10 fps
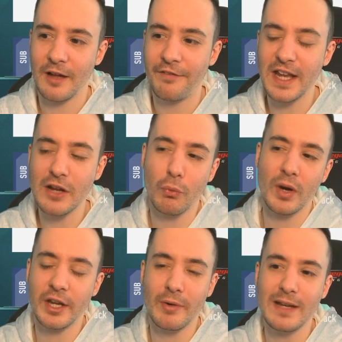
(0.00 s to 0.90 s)
a thing
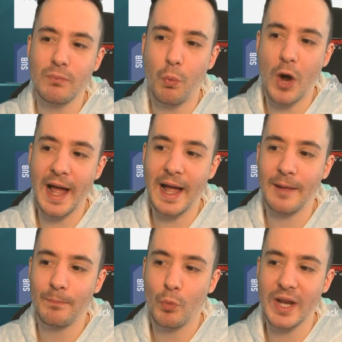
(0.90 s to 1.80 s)
we're doing
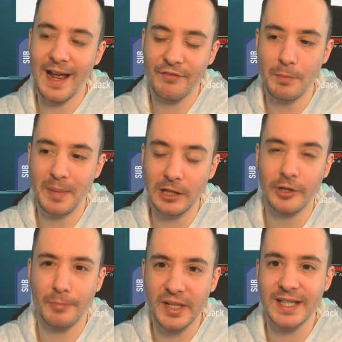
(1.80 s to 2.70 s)
where we have to
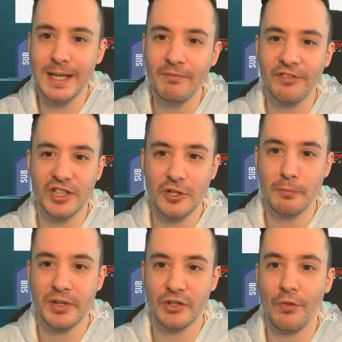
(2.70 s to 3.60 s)
build up a team for
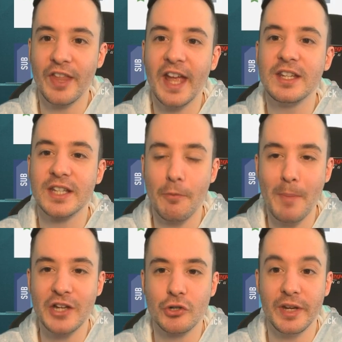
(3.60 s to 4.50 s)
Super Sunday. So
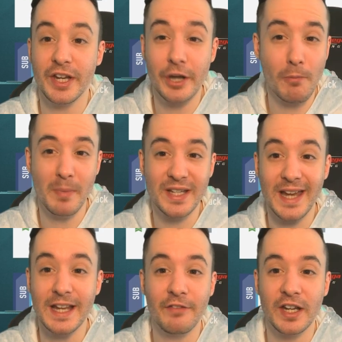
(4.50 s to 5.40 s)
make sure you don't miss
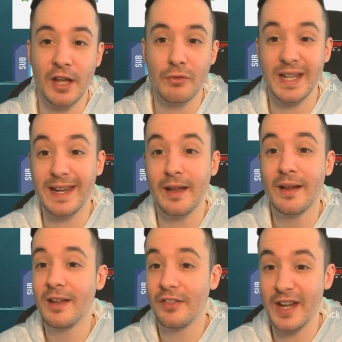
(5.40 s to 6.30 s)
any videos in
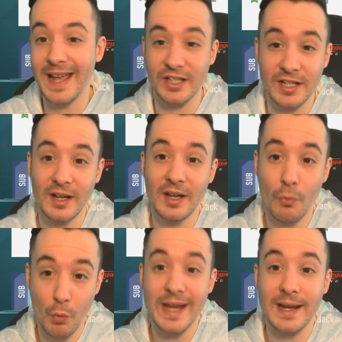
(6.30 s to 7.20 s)
the next
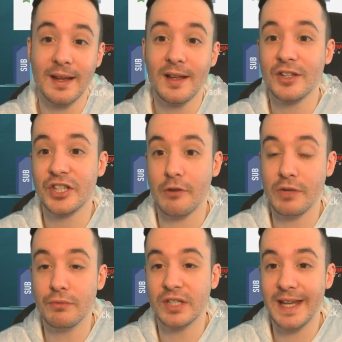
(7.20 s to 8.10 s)
week so
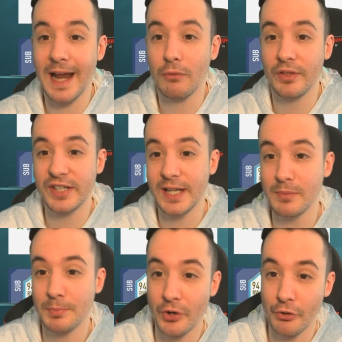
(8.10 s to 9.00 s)
you see how the
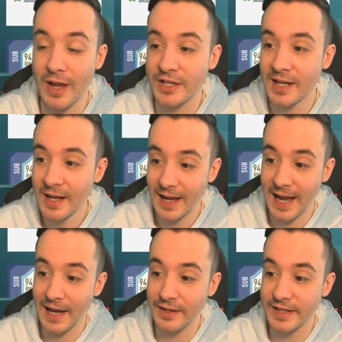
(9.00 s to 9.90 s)
teams progress.
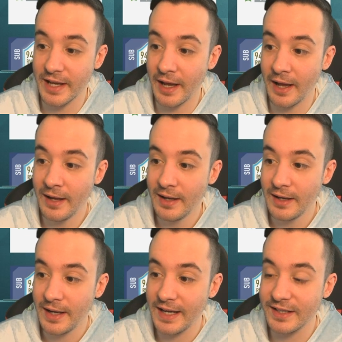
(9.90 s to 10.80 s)
And uh,
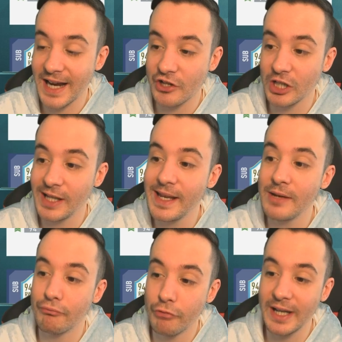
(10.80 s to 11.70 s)
it's
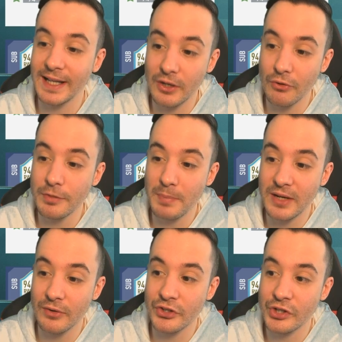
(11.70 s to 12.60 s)
actually really good
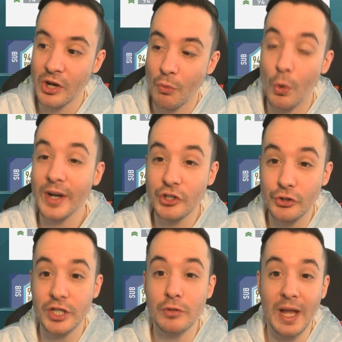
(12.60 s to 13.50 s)
because why
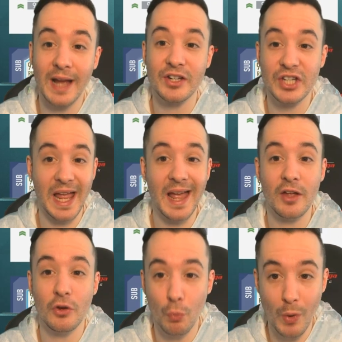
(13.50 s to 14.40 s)
should you guys care
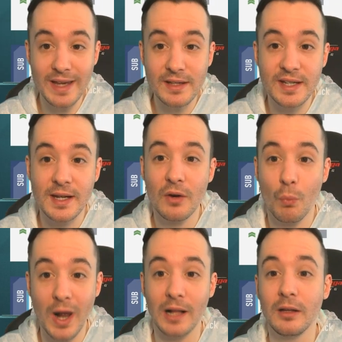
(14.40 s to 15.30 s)
who wins?
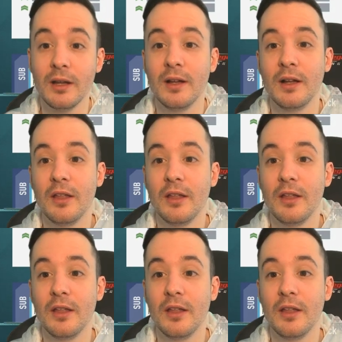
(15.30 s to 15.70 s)
Well,